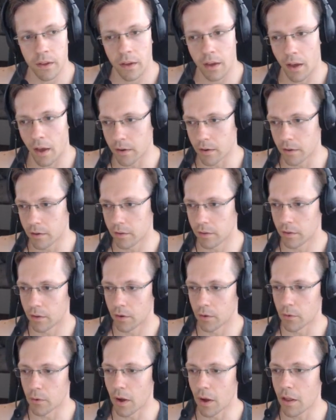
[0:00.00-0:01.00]
And it's
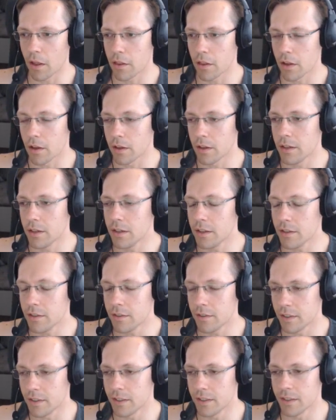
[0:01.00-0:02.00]
rather
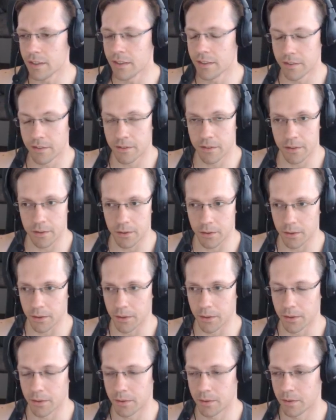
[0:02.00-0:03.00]
easy
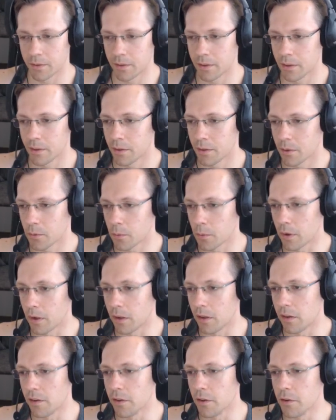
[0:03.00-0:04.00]
to,
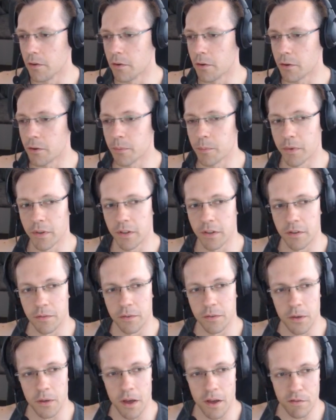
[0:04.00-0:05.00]
well, determine
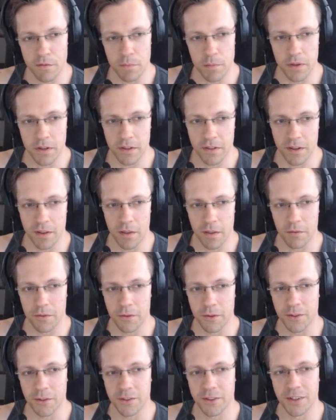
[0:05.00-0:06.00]
if you have been in the
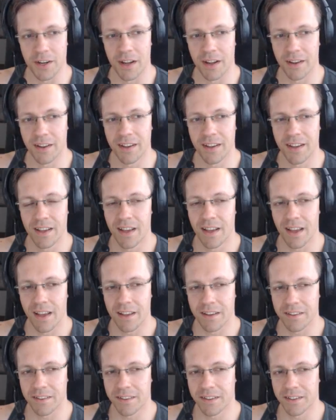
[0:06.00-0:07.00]
first jhana,
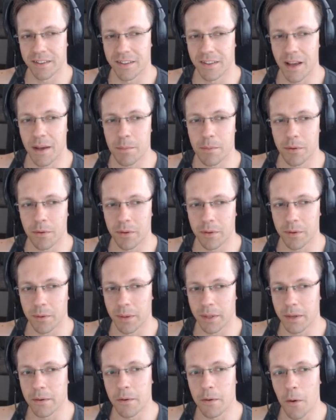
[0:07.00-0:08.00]
as there's
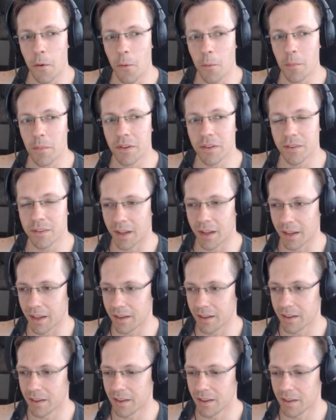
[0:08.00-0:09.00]
absolutely no
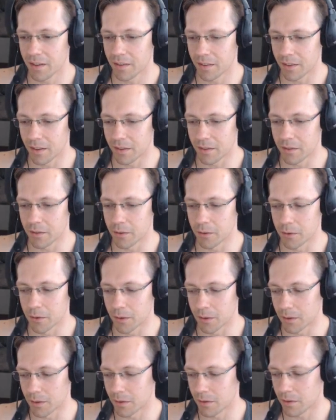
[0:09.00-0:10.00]
mistake that
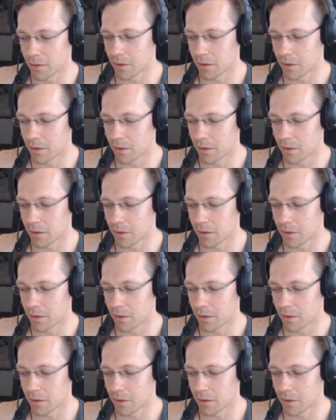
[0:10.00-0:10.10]
your